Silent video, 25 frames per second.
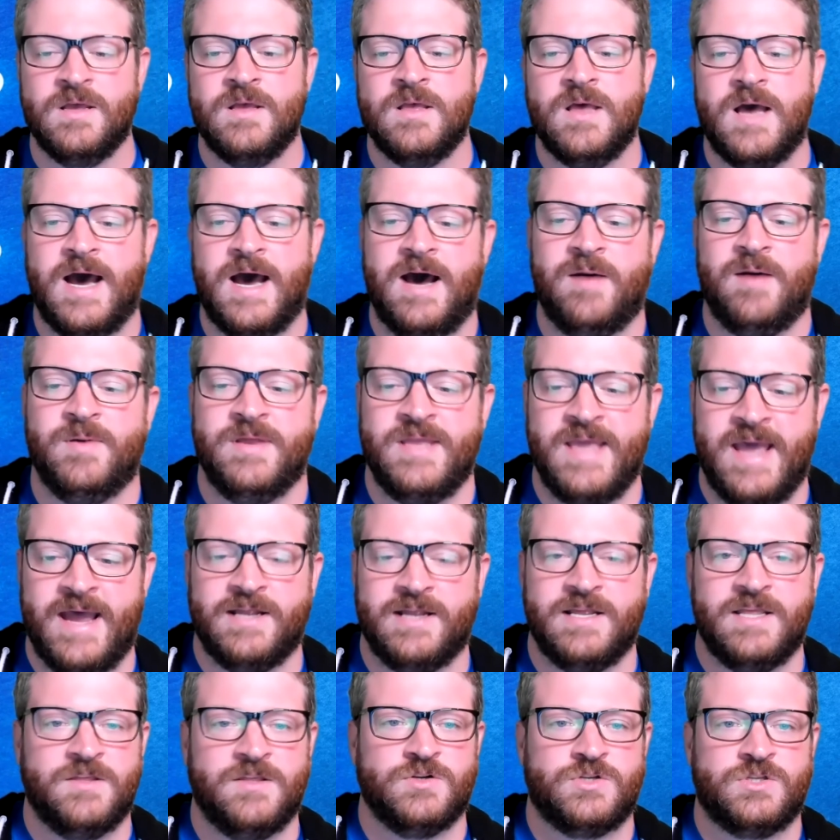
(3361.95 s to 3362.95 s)
But yeah,
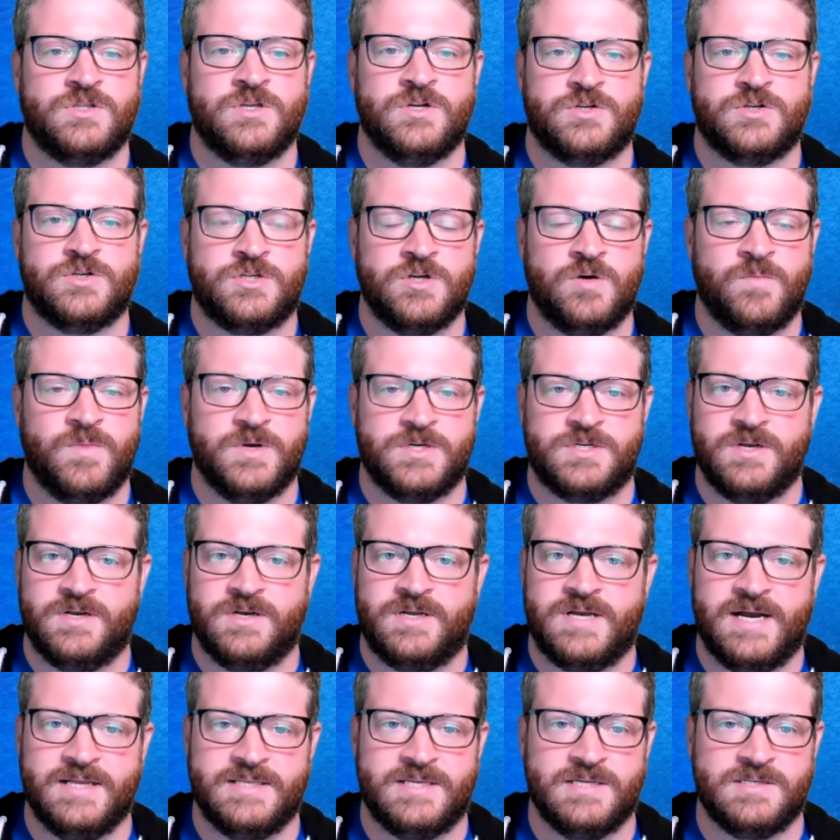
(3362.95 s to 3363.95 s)
there's so much good
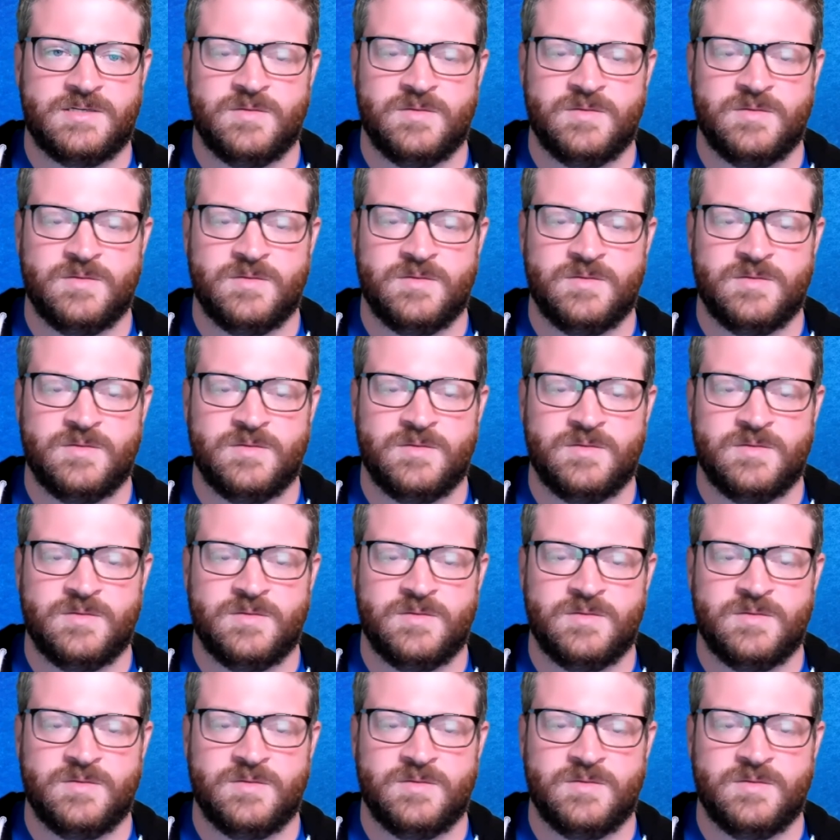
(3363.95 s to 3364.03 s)
content.